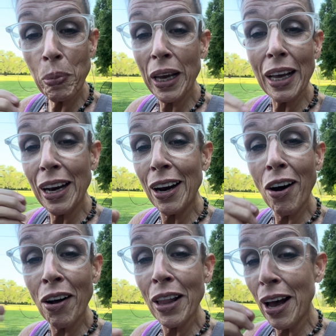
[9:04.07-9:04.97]
picking it
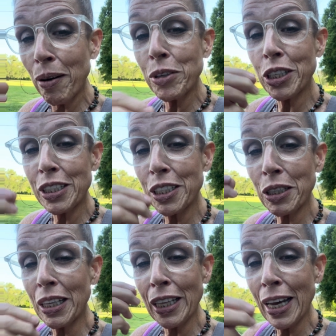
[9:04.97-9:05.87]
all up. She
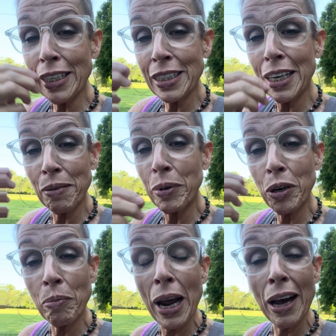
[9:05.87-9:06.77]
just collected up in
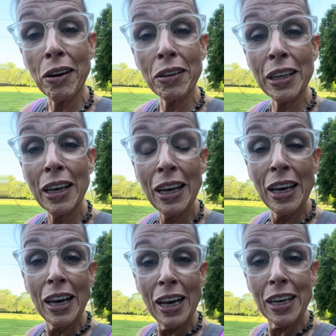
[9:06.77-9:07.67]
her mouth.
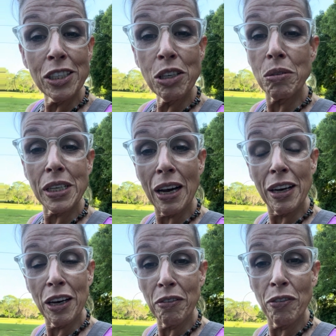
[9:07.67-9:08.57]
And she was out
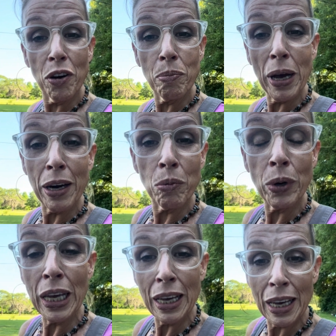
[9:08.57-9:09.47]
here for about a
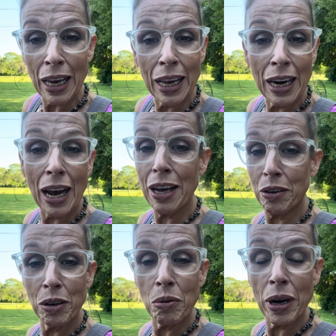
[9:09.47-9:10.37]
week, and I
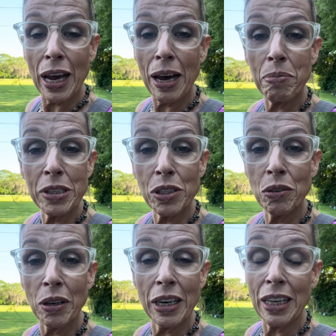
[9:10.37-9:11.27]
don't know what happened to
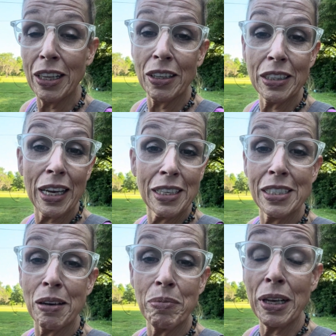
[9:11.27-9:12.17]
her. It looked like
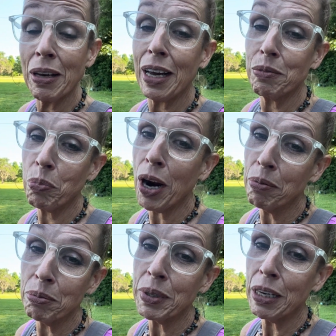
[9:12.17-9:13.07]
something,
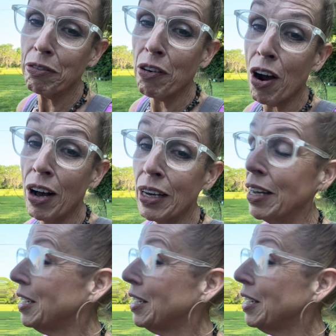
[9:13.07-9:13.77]
probably a frog,